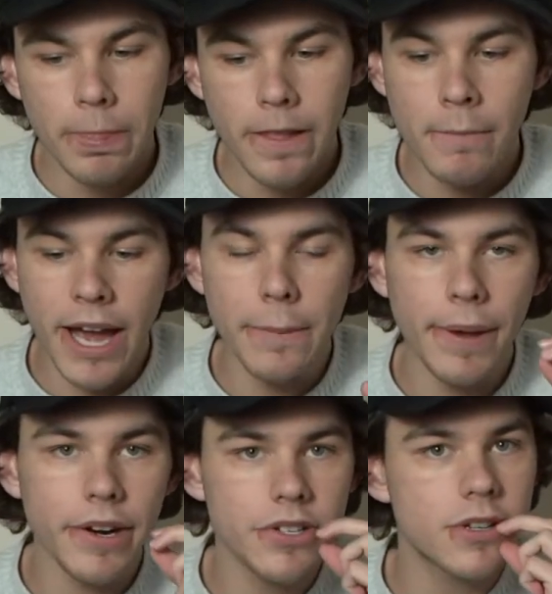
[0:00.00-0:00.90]
My
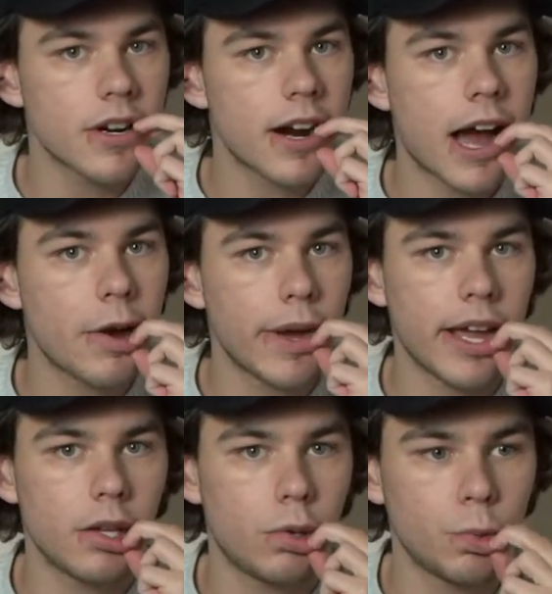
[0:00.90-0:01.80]
piercer, I only
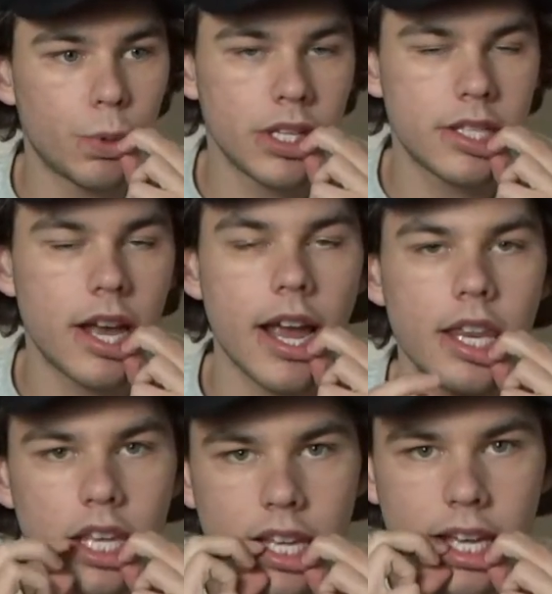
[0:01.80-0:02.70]
had to hold one side,
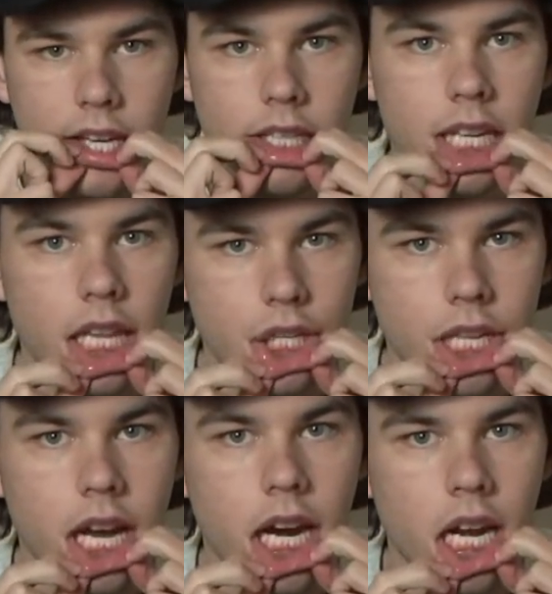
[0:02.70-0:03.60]
he held the other
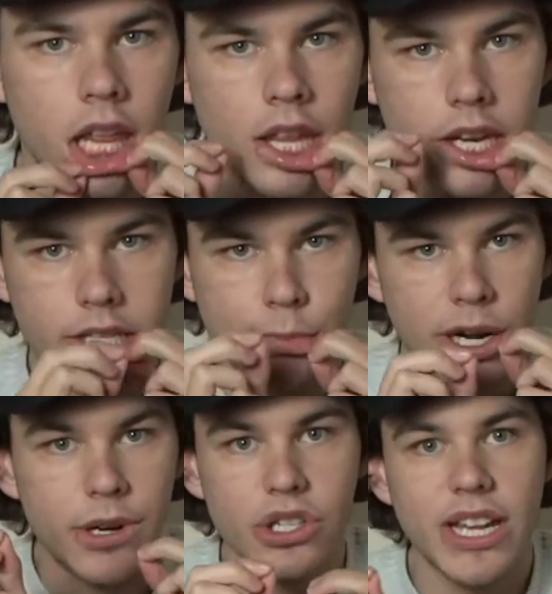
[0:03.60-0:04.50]
side, and then he
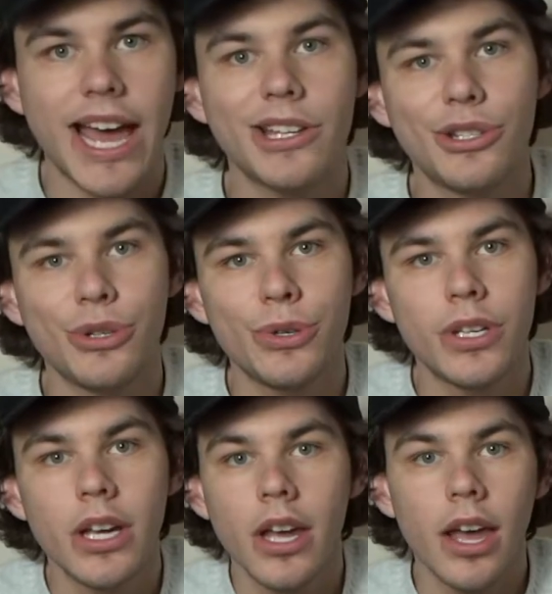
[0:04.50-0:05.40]
pretty much tattooed
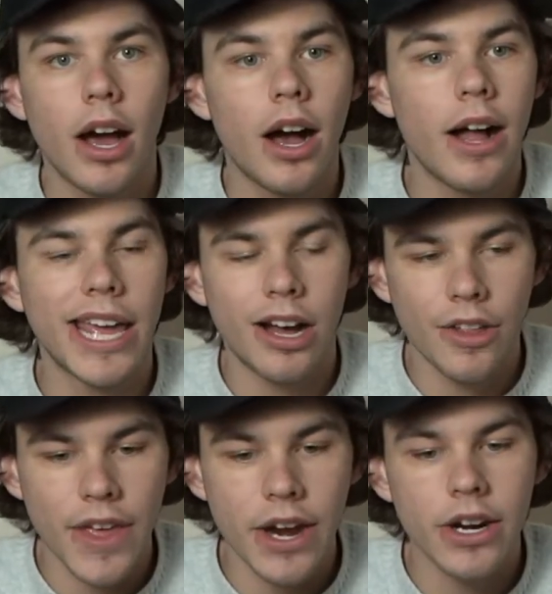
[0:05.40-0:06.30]
it
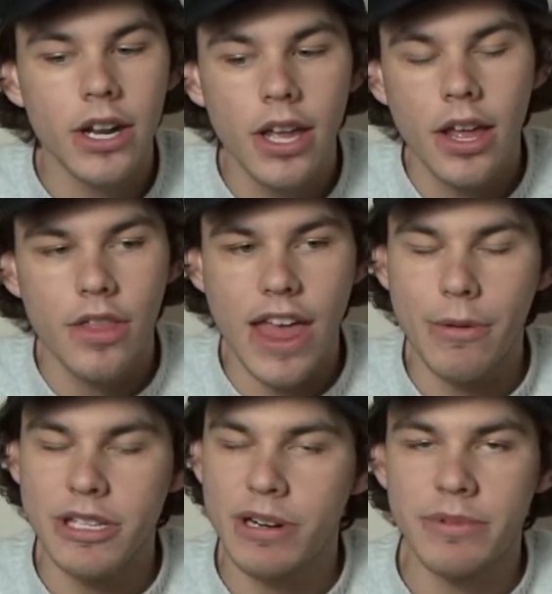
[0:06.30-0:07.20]
on there. That
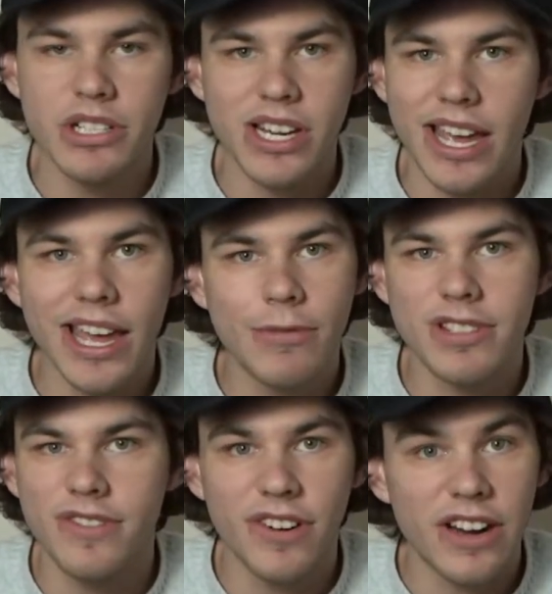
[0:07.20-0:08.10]
was pretty much it. It
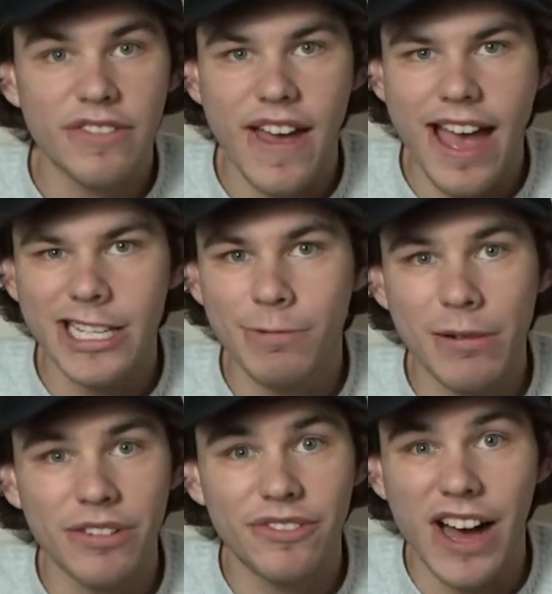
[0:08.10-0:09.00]
was very fast,
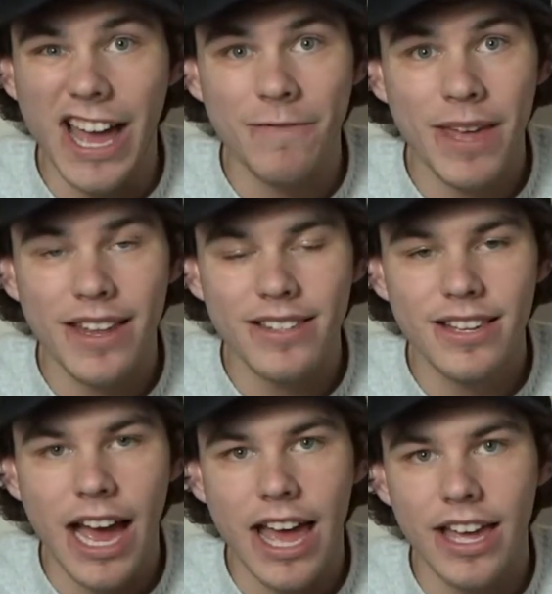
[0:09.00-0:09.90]
probably 5 minutes.
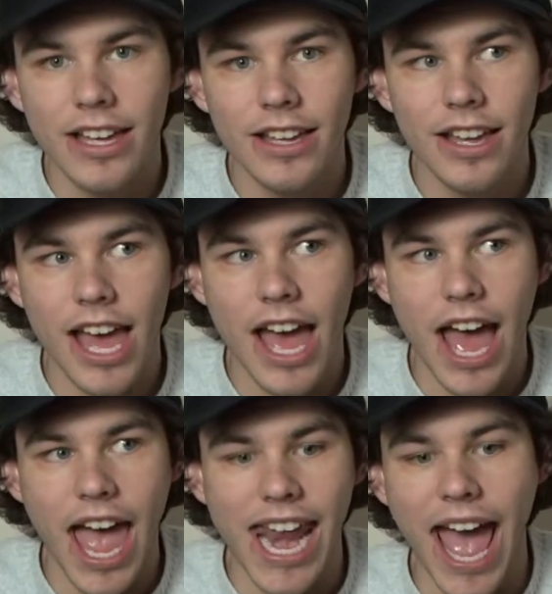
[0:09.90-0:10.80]
I
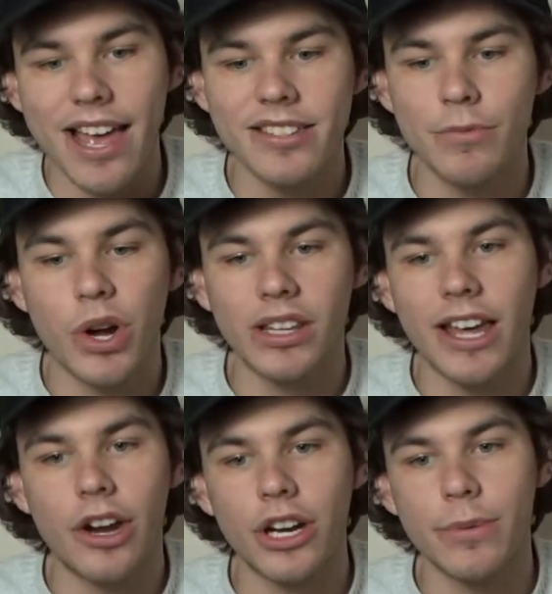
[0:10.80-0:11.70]
had asked him what
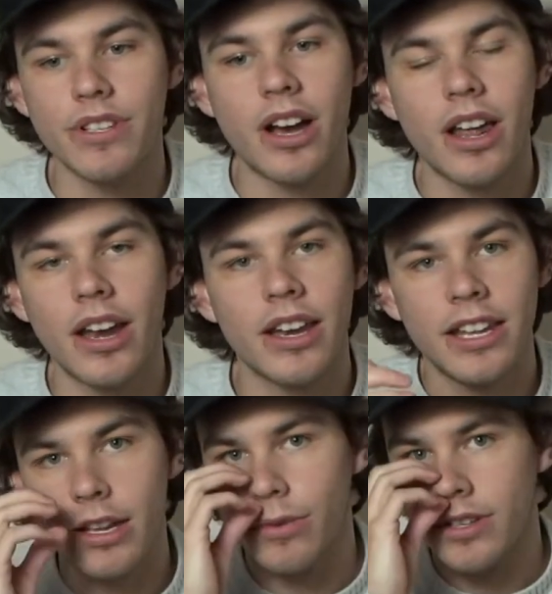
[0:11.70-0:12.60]
letter he was on, and
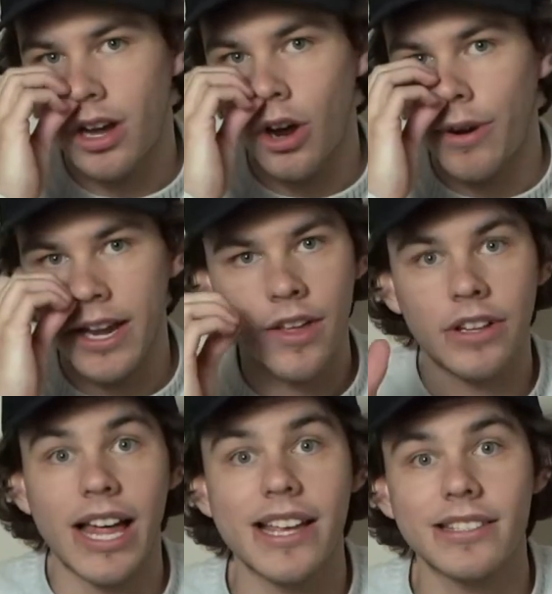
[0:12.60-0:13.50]
he was already on the
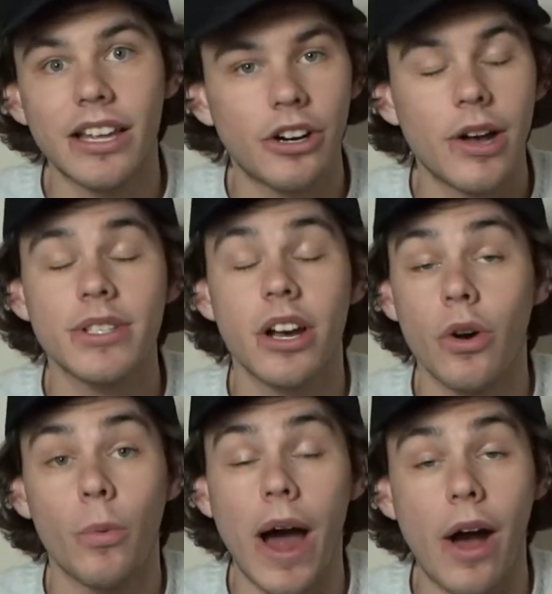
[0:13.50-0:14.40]
last letter, and I was like,
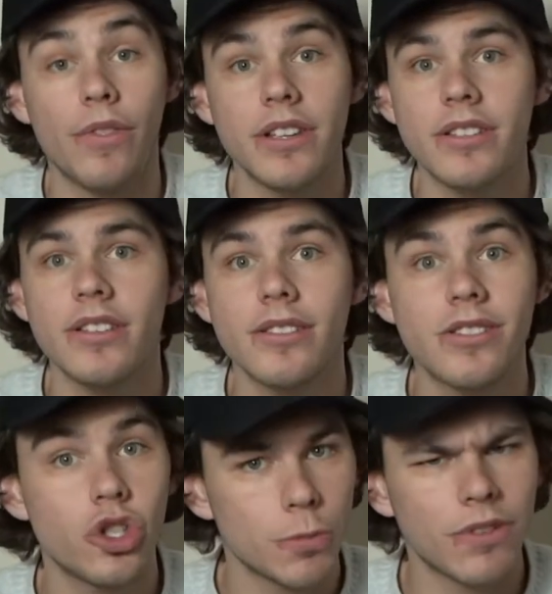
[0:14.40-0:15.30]
oh wow, this is
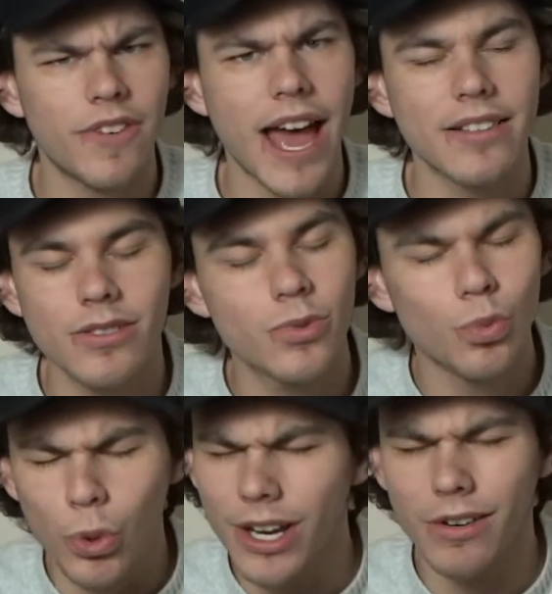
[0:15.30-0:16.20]
super fast. This is
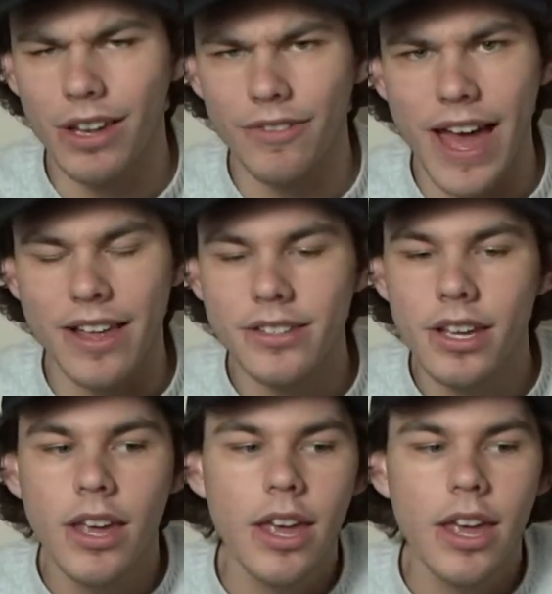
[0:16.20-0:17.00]
really, really fast.